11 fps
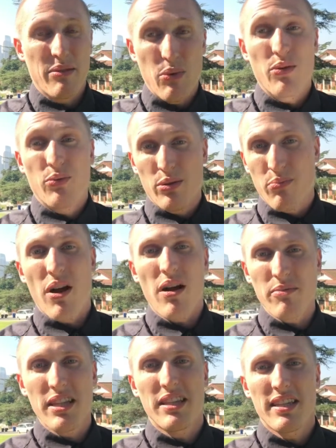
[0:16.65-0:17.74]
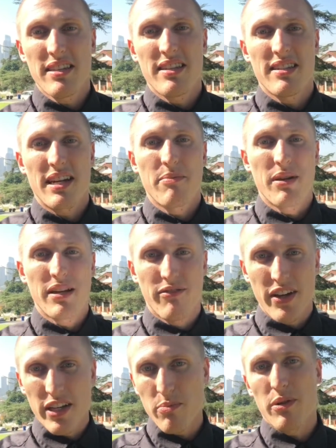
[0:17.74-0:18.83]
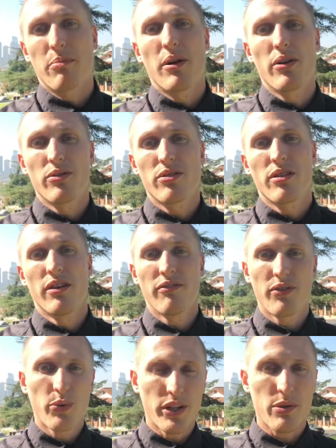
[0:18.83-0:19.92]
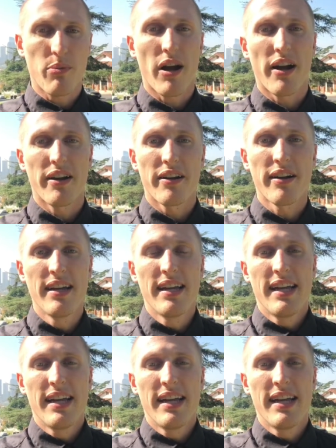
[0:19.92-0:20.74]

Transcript: what prompted this is I made a Facebook post a few weeks prior